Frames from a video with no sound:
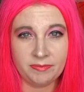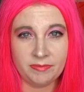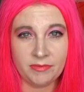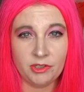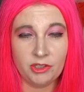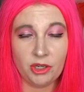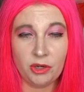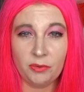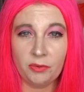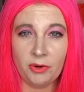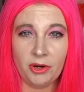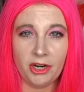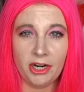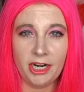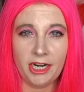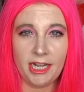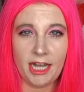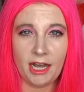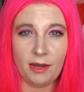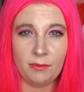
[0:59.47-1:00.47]
Don't
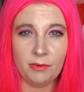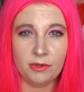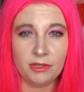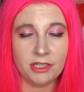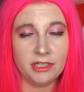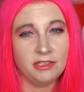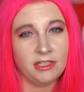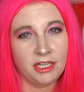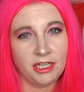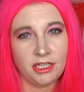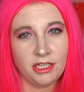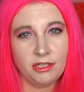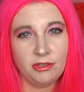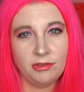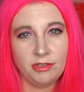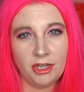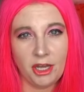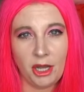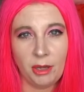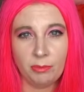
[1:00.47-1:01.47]
worry, I will continue
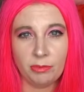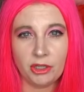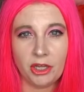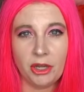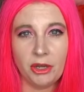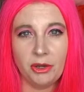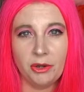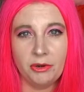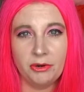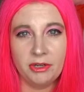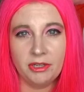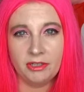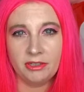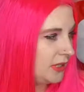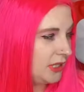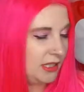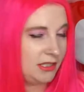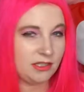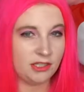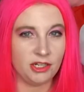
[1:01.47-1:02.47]
to upload.
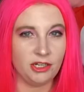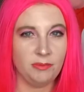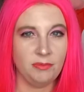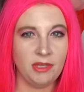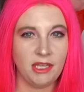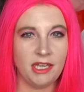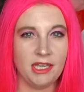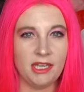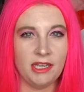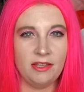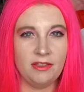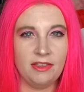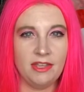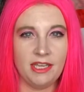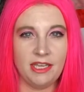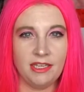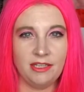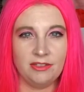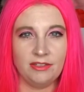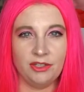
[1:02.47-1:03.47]
It's gonna be
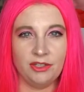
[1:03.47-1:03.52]
these